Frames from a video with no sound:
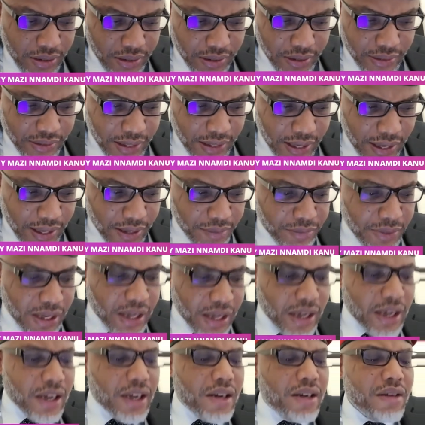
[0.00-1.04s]
The time
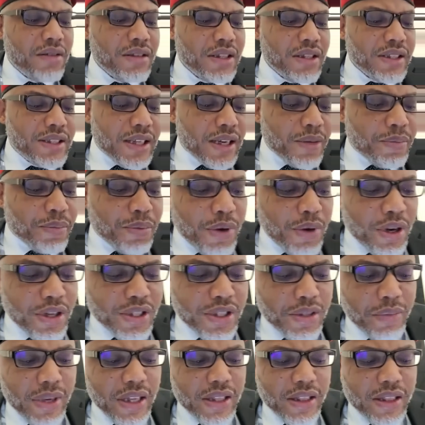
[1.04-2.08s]
now is
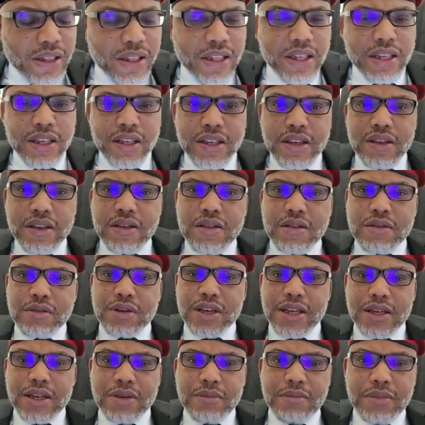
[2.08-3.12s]
approximately
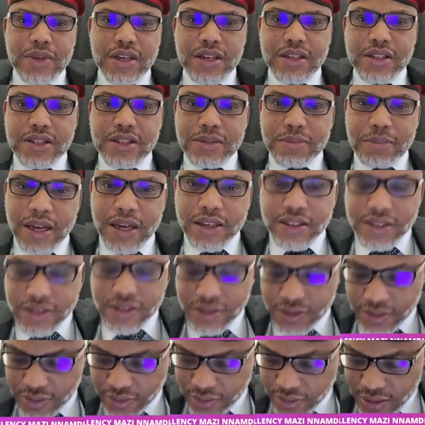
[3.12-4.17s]
3 minutes
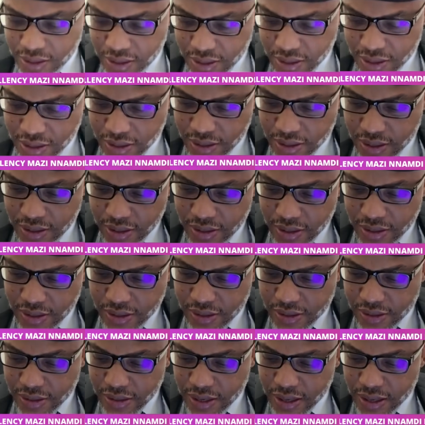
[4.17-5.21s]
past
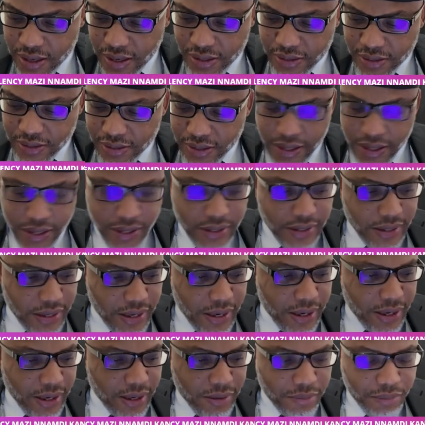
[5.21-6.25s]
9
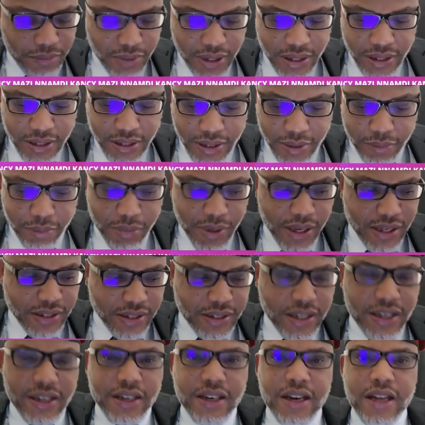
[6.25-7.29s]
a.m. in the
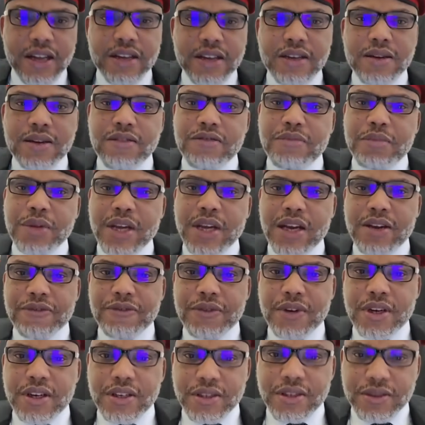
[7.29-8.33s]
blessed land of
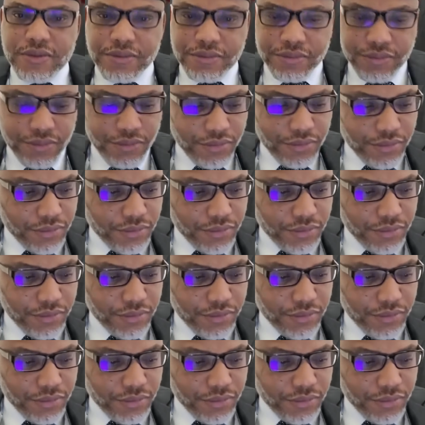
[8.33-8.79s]
Biafra.